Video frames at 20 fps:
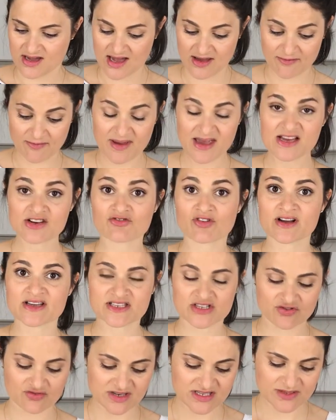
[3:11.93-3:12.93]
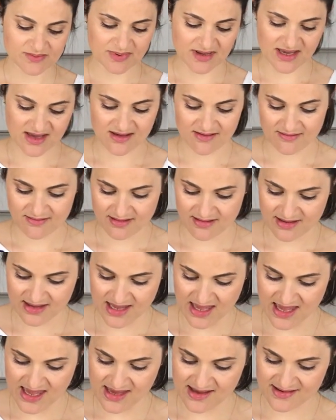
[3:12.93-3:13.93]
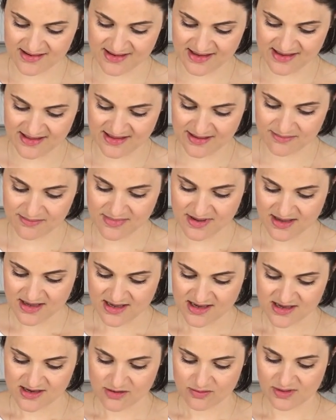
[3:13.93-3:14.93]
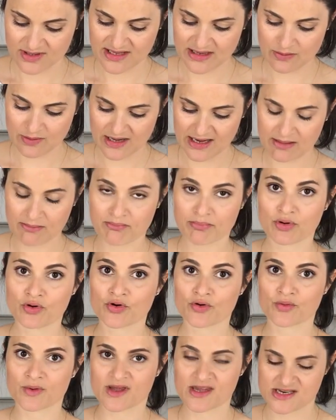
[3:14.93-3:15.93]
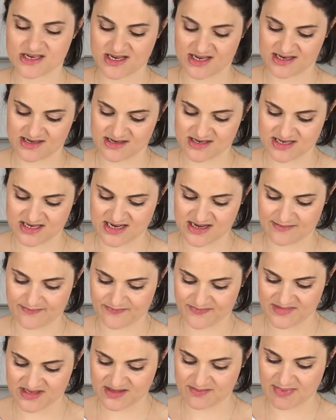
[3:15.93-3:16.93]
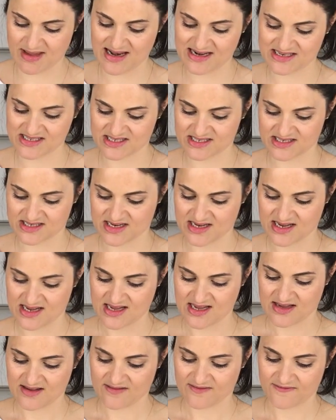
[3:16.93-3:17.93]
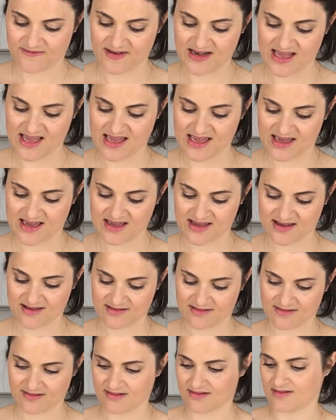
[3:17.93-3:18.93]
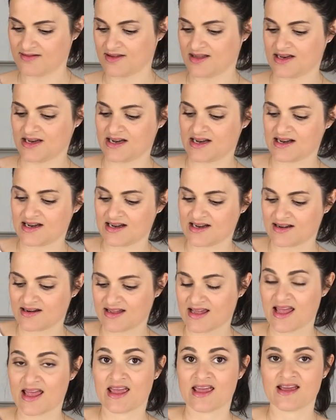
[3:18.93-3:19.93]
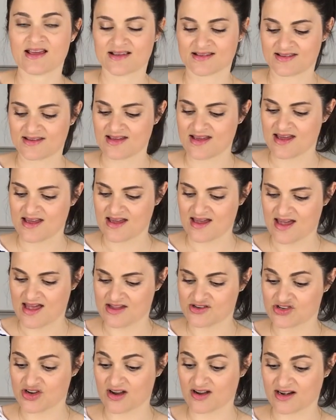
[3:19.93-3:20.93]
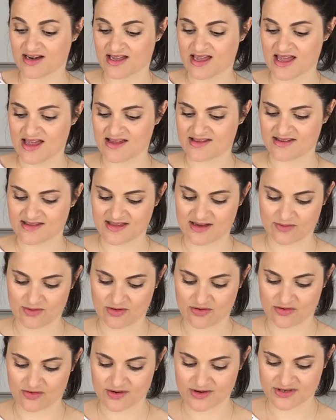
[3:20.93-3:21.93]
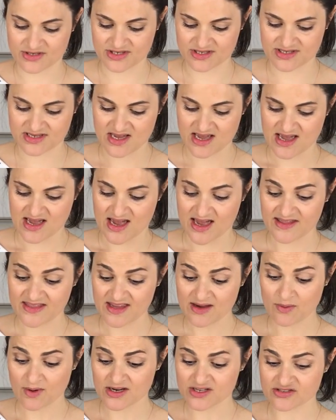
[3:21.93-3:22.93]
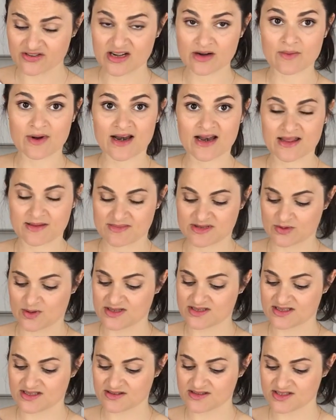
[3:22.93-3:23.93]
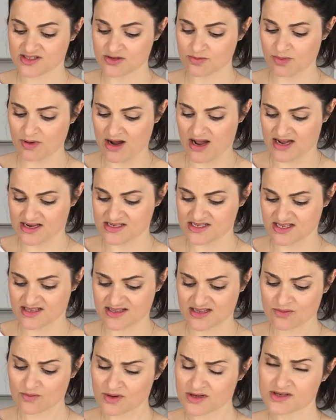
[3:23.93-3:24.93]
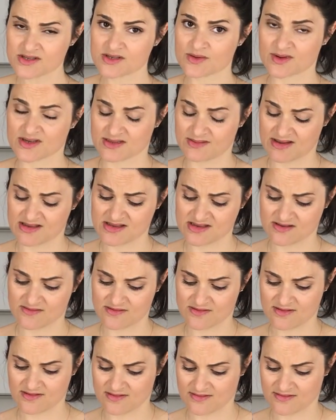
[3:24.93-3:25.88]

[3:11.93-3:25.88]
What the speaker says: I've made Rice Krispie cakes in them, but they were like buckwheat and spelt flake little cakes, chocolate cakes, and they were gorgeous, and they worked really well on them as well. So they're super handy and they weren't too expensive.